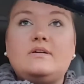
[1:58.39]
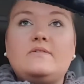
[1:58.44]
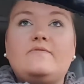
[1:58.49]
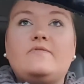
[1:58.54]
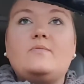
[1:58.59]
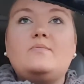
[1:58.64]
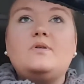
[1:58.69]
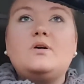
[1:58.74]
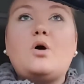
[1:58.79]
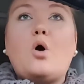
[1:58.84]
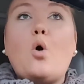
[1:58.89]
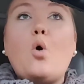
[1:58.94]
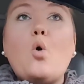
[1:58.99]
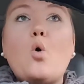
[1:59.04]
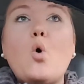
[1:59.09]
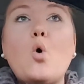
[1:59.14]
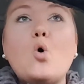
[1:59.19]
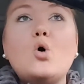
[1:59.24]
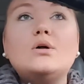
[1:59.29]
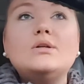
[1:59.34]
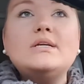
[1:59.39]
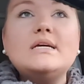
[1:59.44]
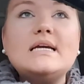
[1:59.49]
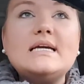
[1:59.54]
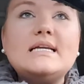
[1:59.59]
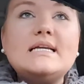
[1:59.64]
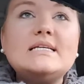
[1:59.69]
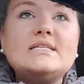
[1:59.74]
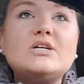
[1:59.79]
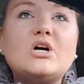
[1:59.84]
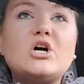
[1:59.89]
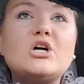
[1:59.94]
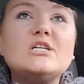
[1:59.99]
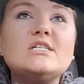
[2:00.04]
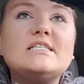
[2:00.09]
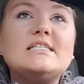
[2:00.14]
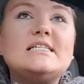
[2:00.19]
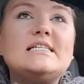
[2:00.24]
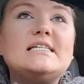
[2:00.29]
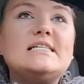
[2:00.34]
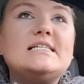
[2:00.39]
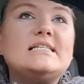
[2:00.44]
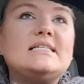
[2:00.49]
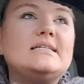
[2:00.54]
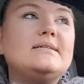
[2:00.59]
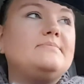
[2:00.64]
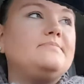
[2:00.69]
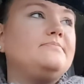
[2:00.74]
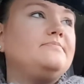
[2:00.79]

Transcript: from the cold in his car seat.